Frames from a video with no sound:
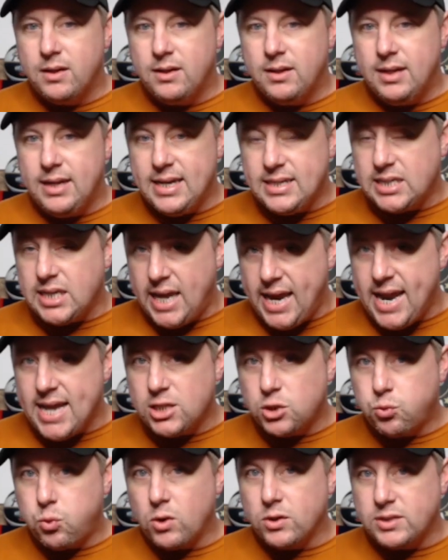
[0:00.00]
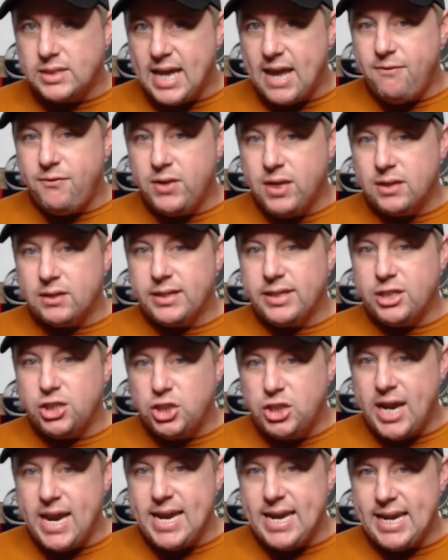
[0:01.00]
his hands were definitely
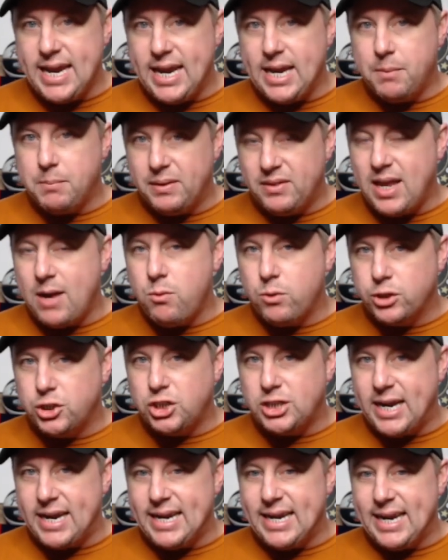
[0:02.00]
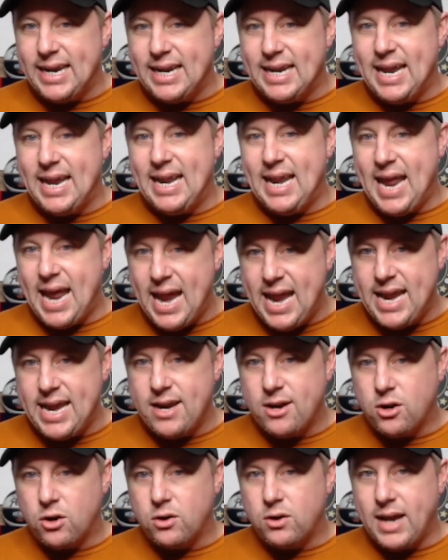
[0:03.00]
shaking, but they were shaking in
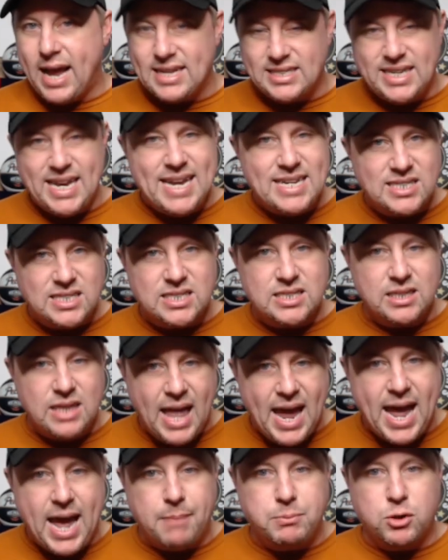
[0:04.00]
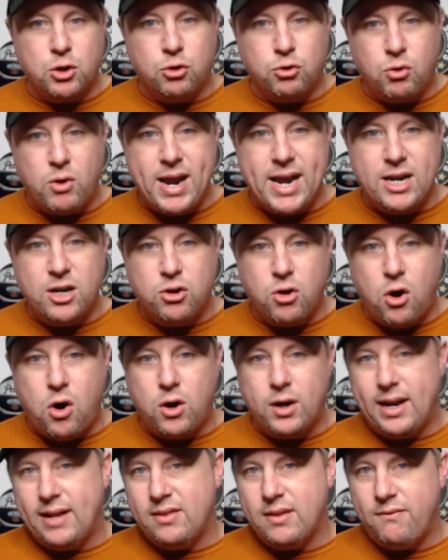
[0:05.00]
anger as he slapped Greg
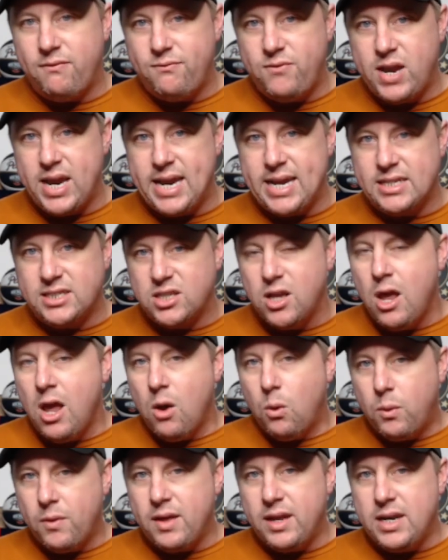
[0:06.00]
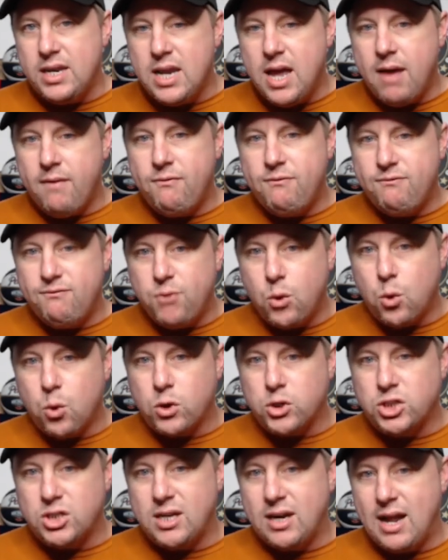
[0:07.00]
Gard in the face with enough
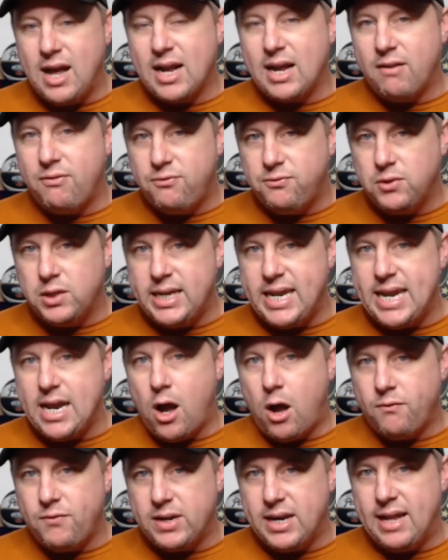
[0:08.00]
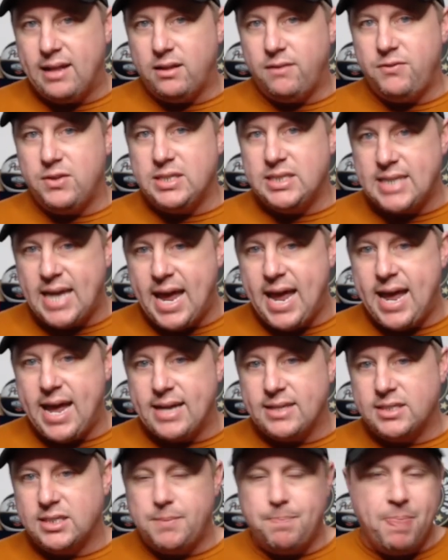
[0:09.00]
force to knock a flea off an elephant's
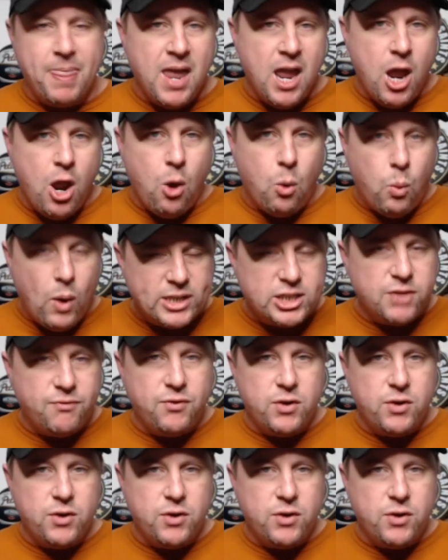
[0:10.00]
ass. Watch it for